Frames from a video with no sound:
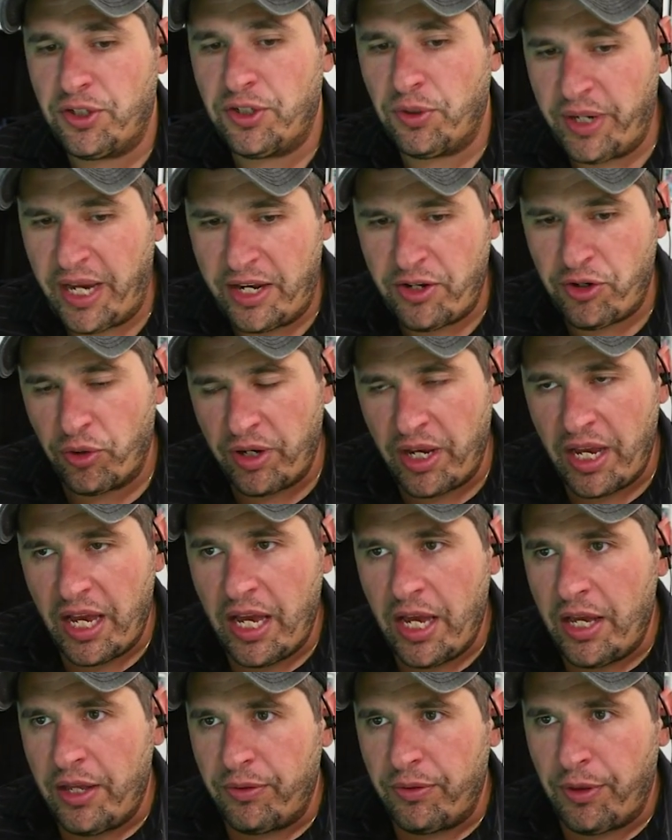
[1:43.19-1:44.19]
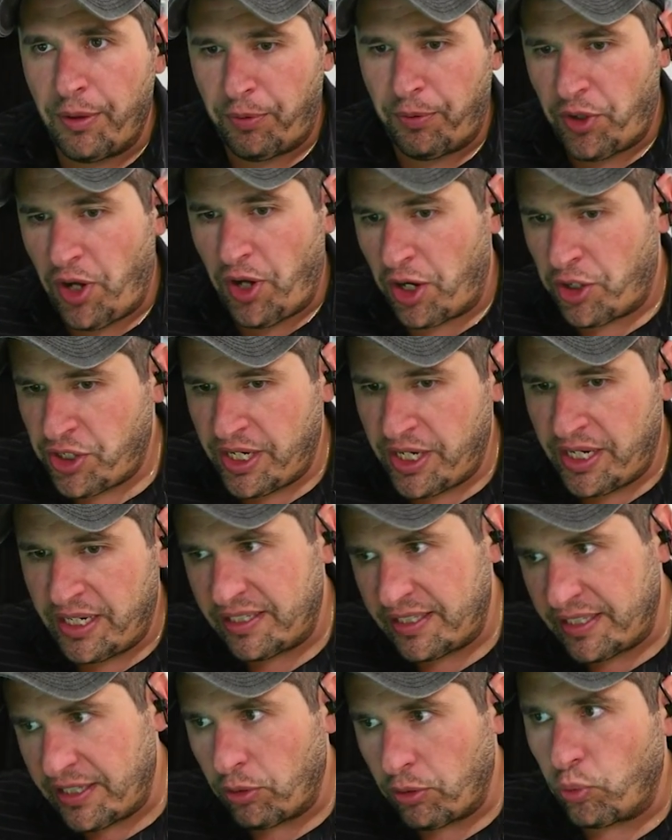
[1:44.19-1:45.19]
So again, the production
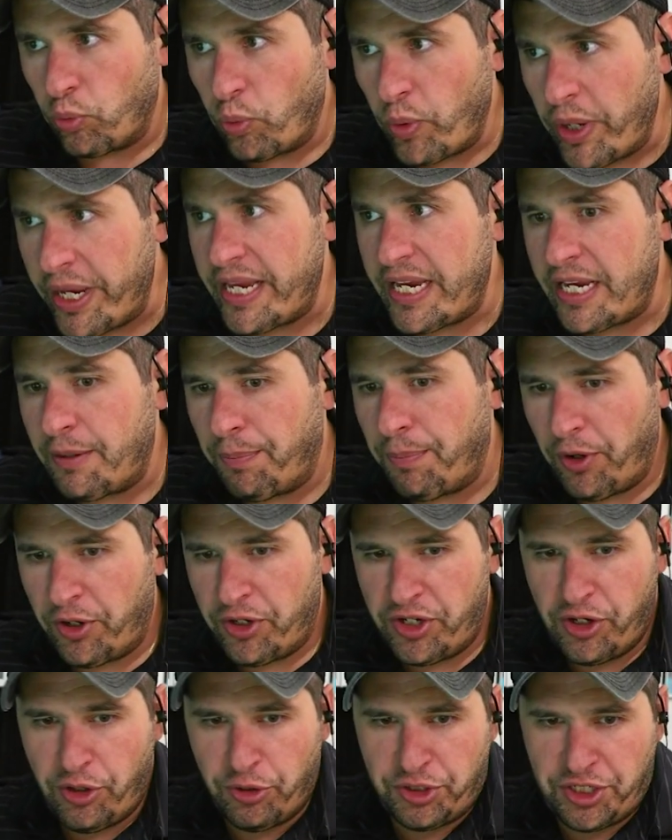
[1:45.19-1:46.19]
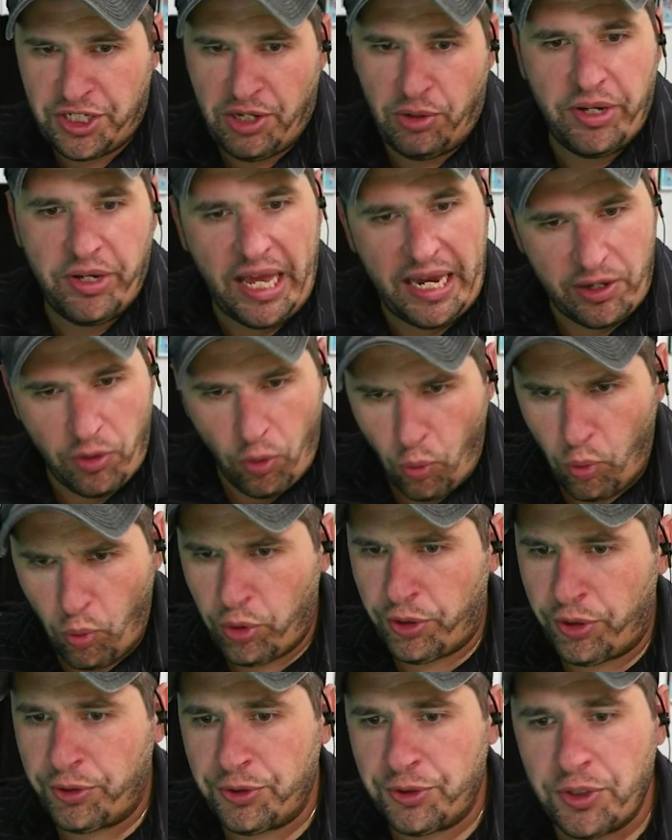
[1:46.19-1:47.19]
is still weak, but you're still getting
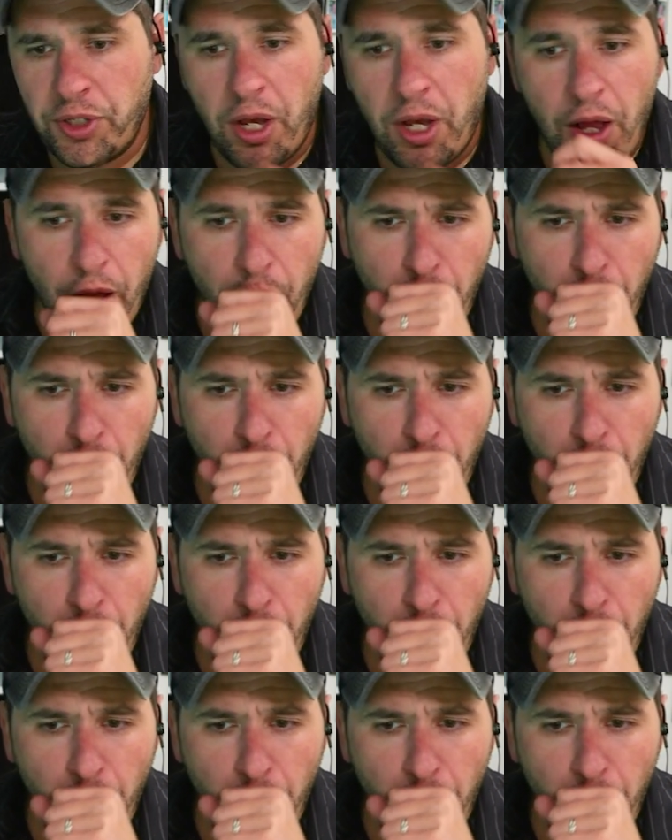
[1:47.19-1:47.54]
orders.